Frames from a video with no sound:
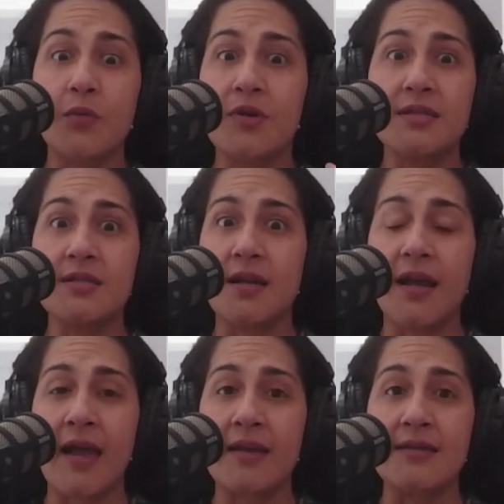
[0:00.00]
when is this going
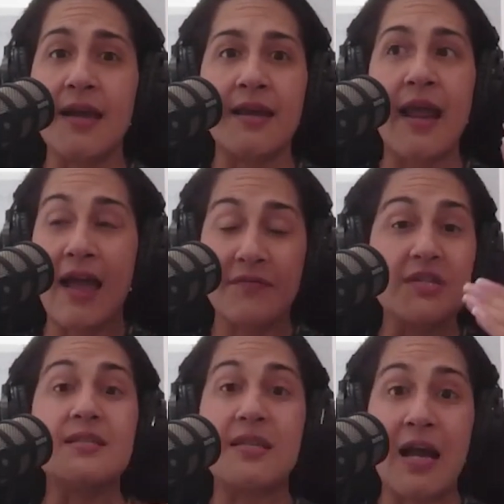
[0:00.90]
to end? And I have
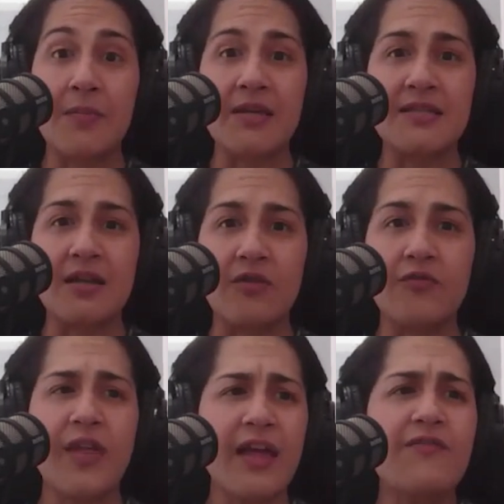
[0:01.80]
to stop
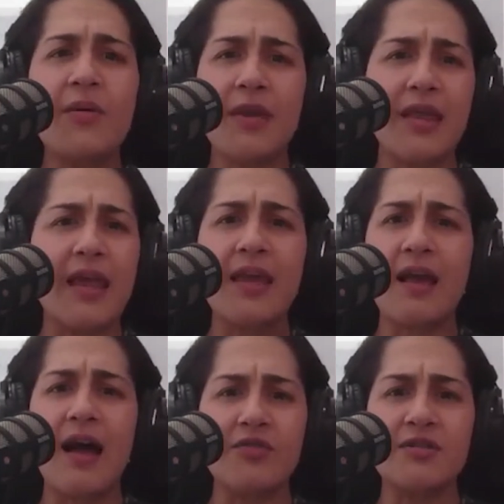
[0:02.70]
myself. Like if I'm like in
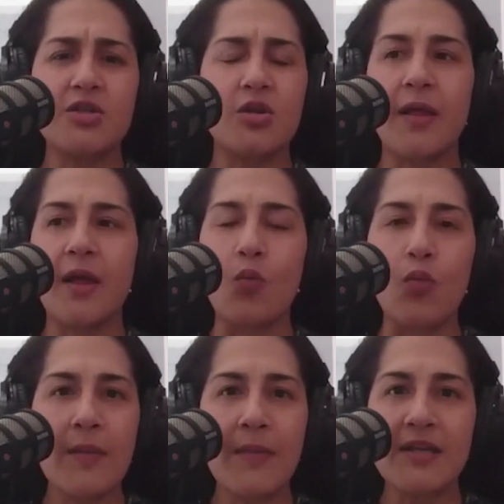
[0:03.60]
conversation, I'm like,
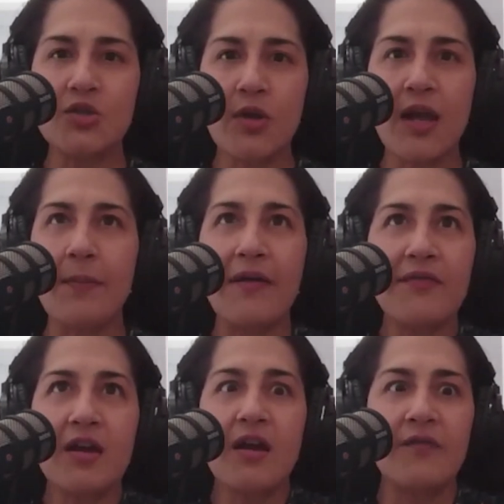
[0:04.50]
what am I doing? I'm
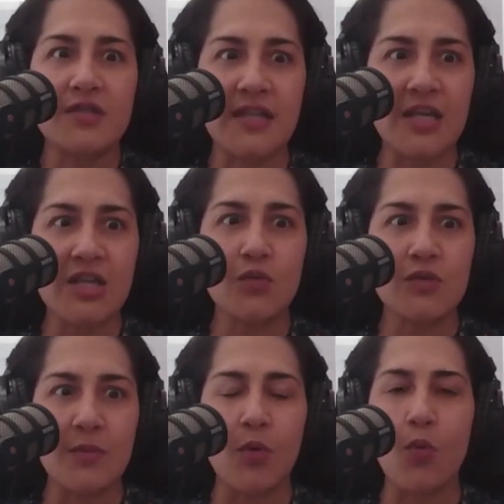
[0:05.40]
having a conversation
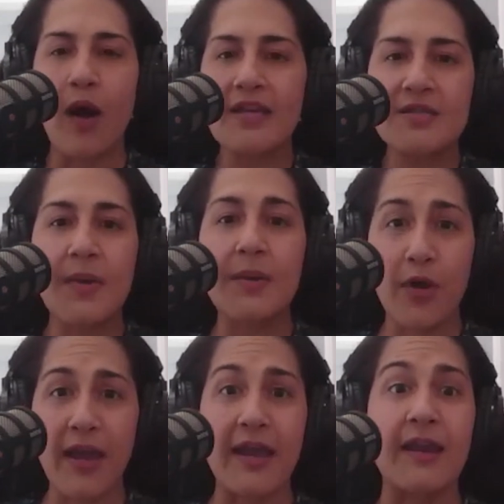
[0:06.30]
with someone. Why is my
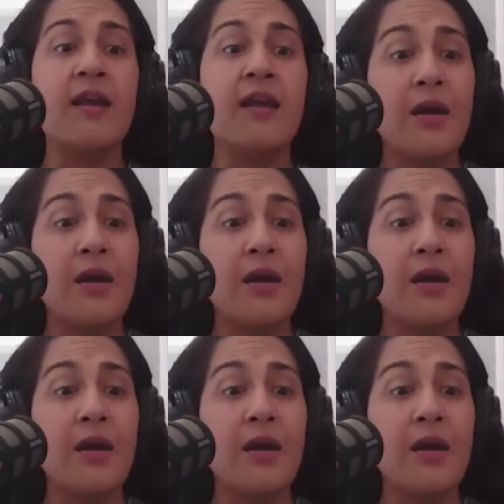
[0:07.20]
brain?